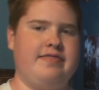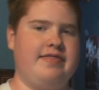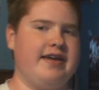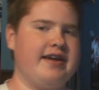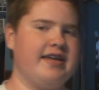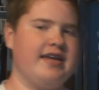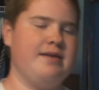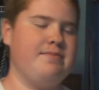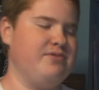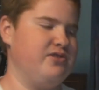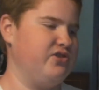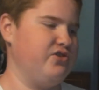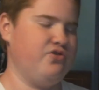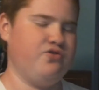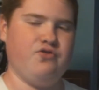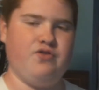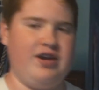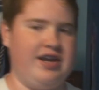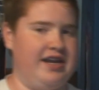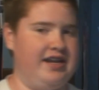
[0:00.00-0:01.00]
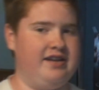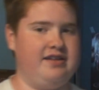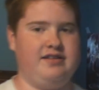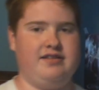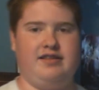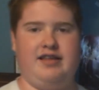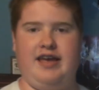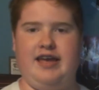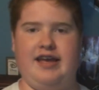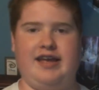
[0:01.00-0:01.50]
is great.
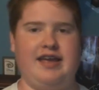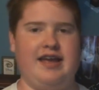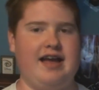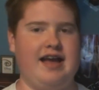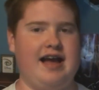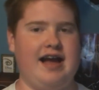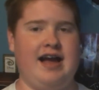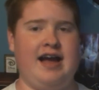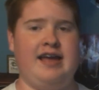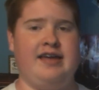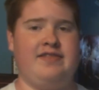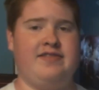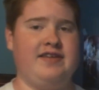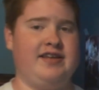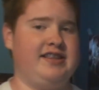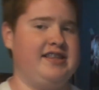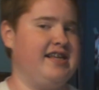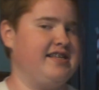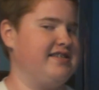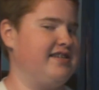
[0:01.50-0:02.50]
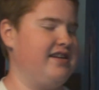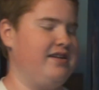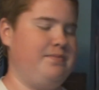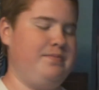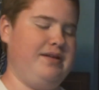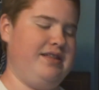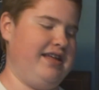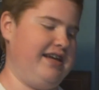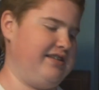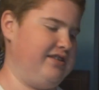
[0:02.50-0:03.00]
Like, I think that's going to
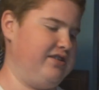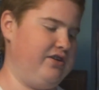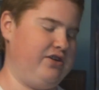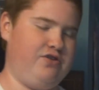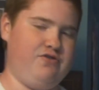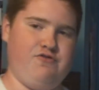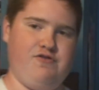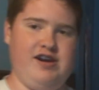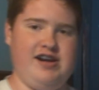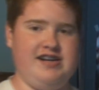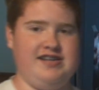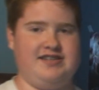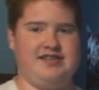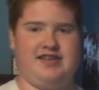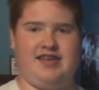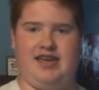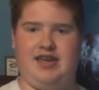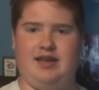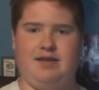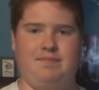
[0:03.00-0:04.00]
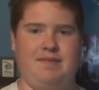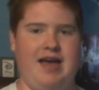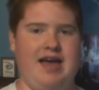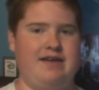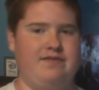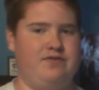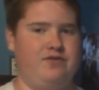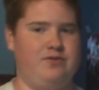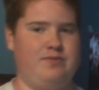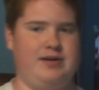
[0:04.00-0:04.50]
be like the greatest game
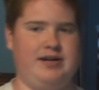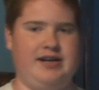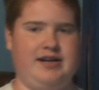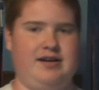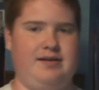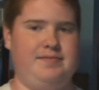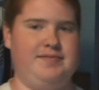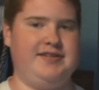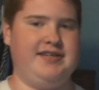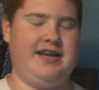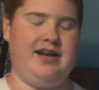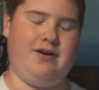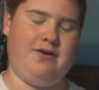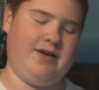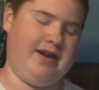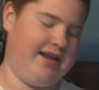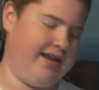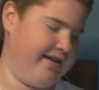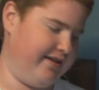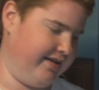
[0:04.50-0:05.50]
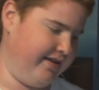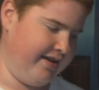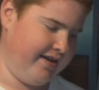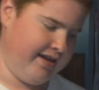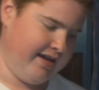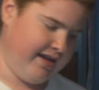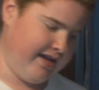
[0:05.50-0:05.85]
ever when it comes out. And